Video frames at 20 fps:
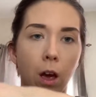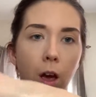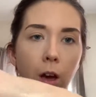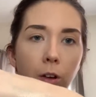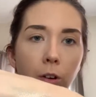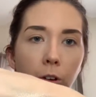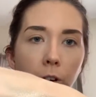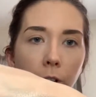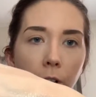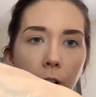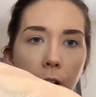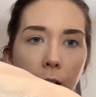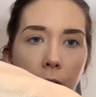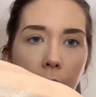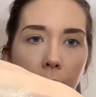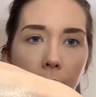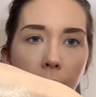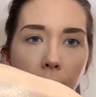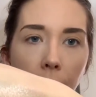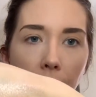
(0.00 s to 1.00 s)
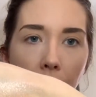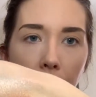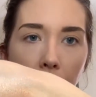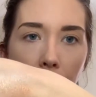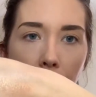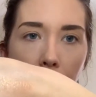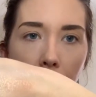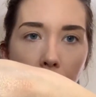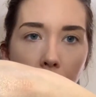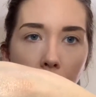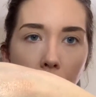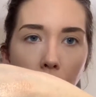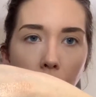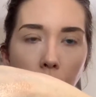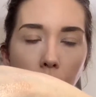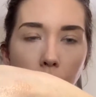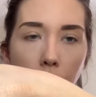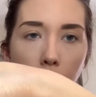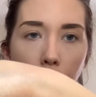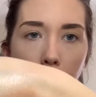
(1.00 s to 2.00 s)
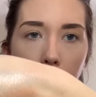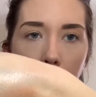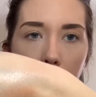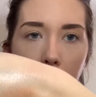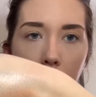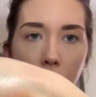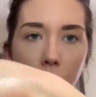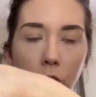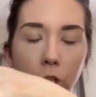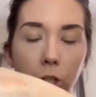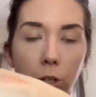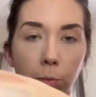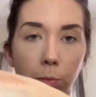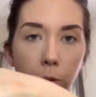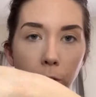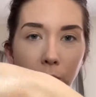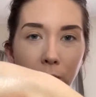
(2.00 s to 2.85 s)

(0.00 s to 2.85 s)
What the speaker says: underneath and then use the shimmer.